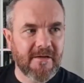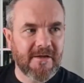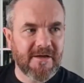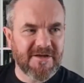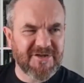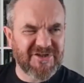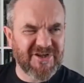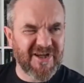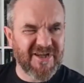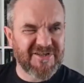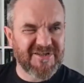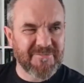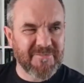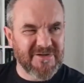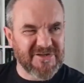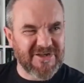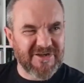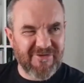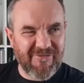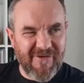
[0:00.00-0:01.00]
a Church of
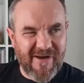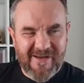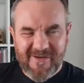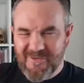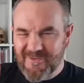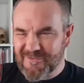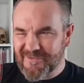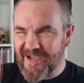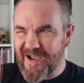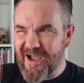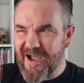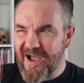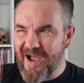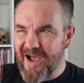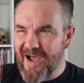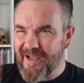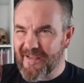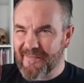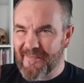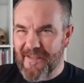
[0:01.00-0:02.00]
Misery record,
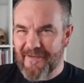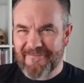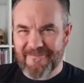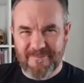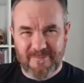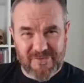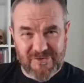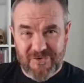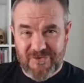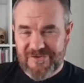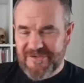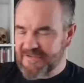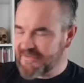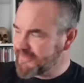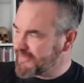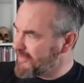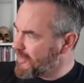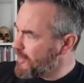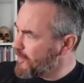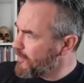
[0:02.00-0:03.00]
and that From Dust to
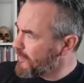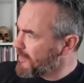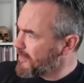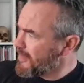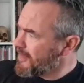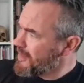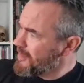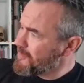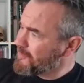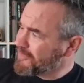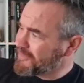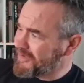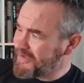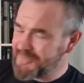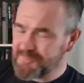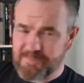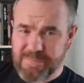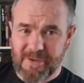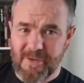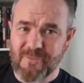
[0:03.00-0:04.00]
Dawn, but this
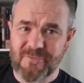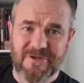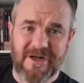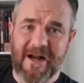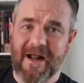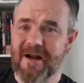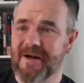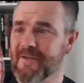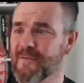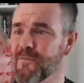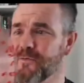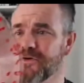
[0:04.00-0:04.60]
blows it out of the